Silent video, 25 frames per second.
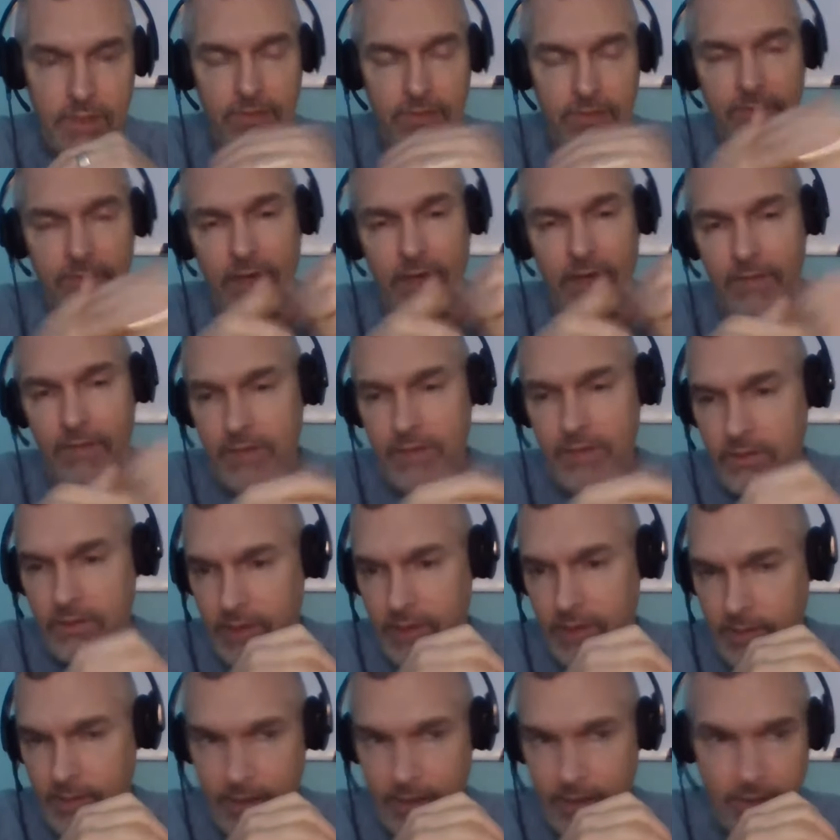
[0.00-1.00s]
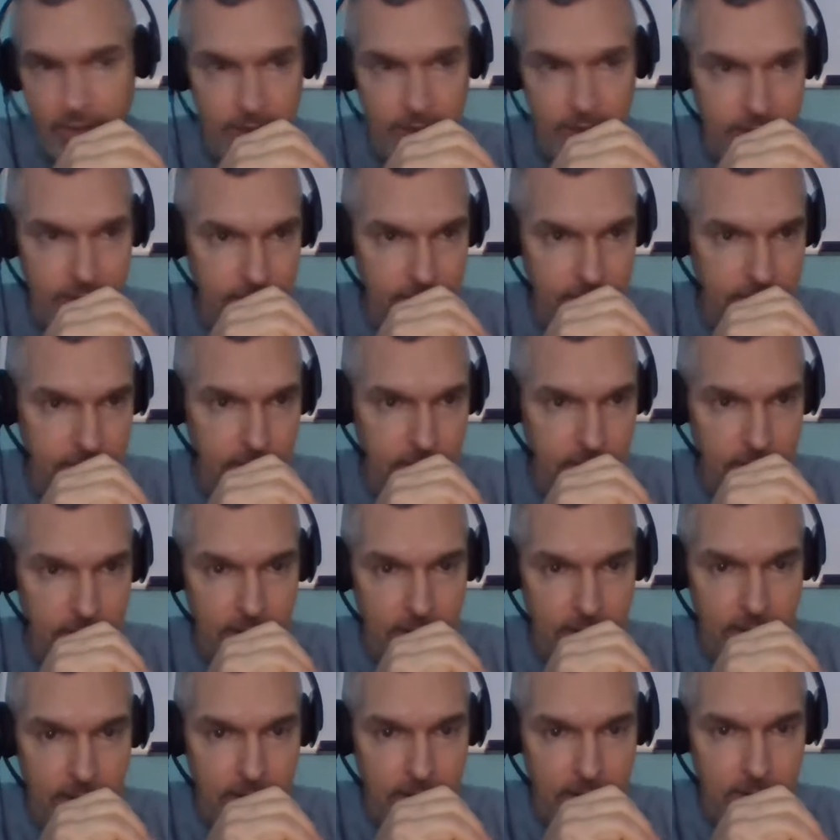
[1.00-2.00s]
So if you have any grammar questions,
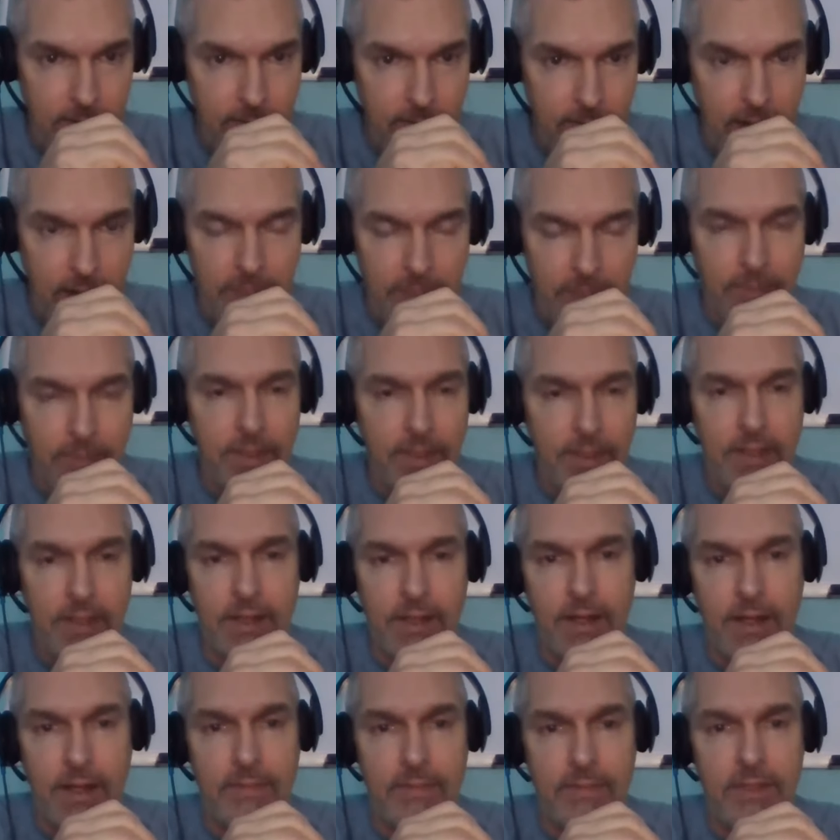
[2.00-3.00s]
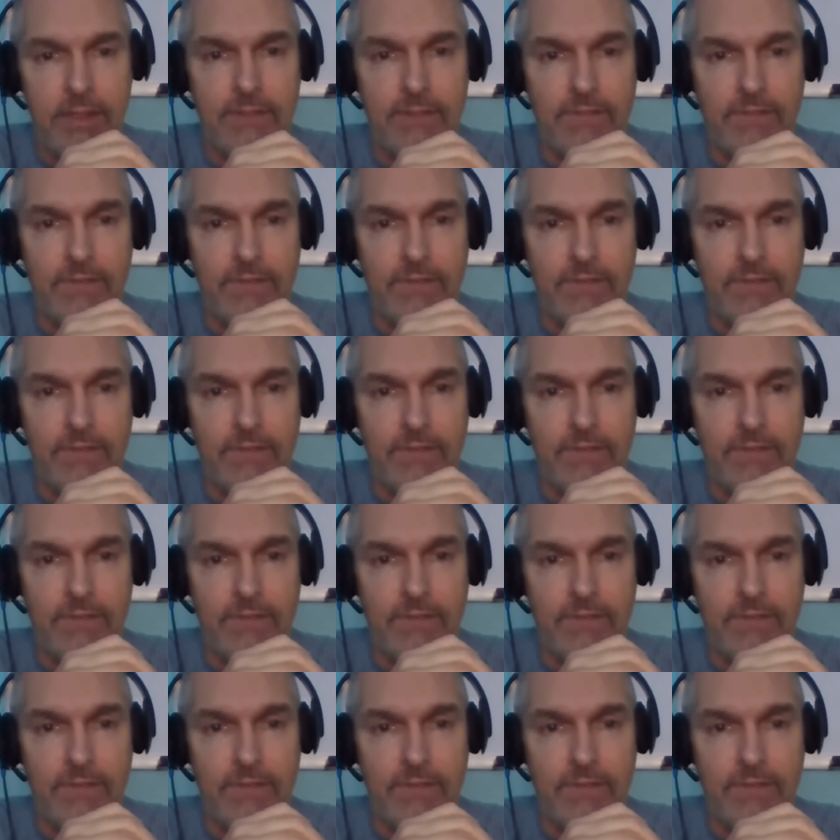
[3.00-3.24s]
pop them in the comments